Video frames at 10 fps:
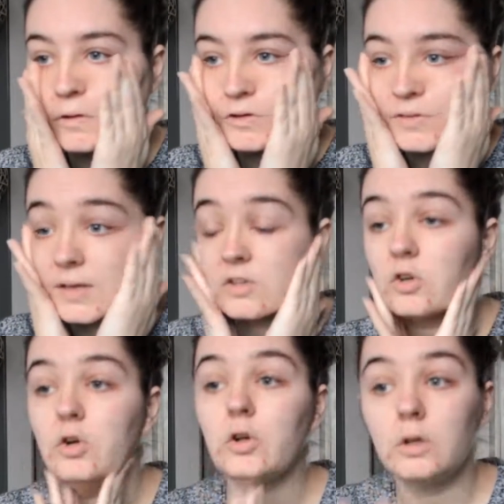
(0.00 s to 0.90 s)
So that's
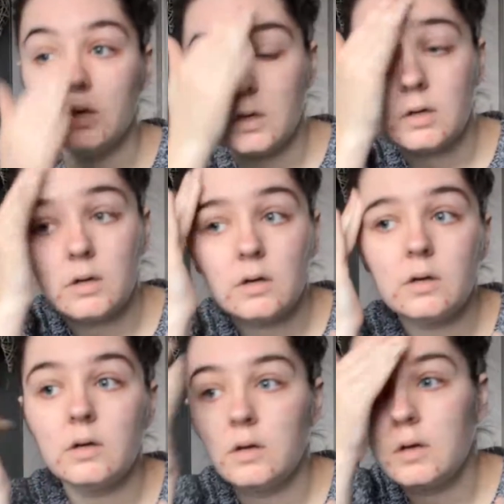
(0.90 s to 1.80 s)
all
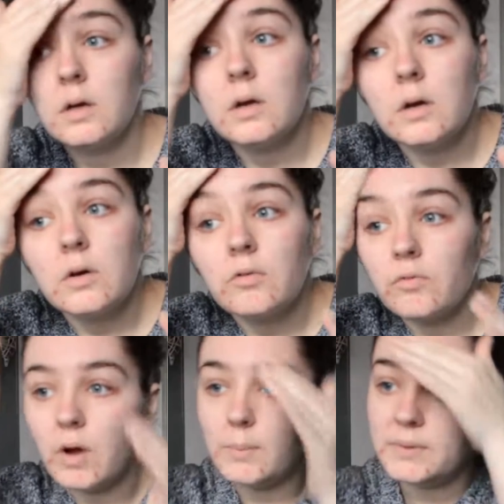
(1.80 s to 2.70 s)

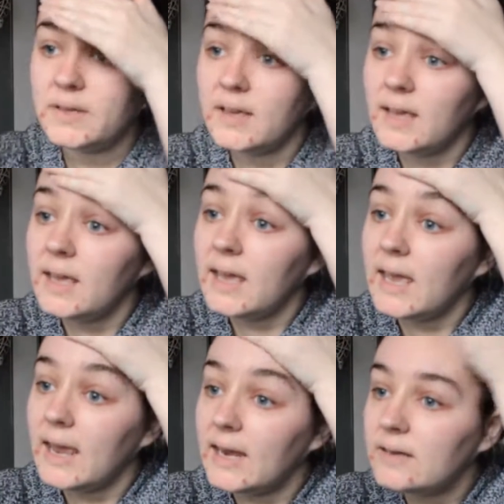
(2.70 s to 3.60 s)
rubbed
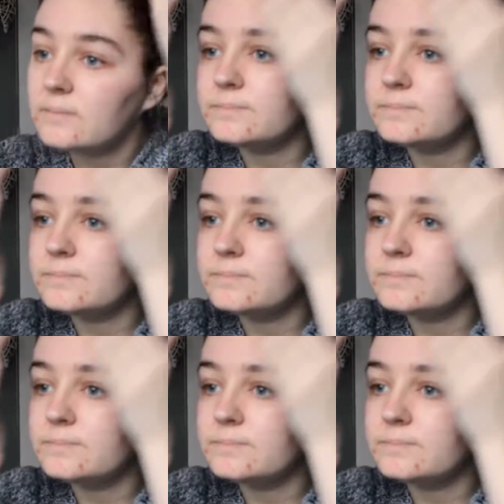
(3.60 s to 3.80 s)
in.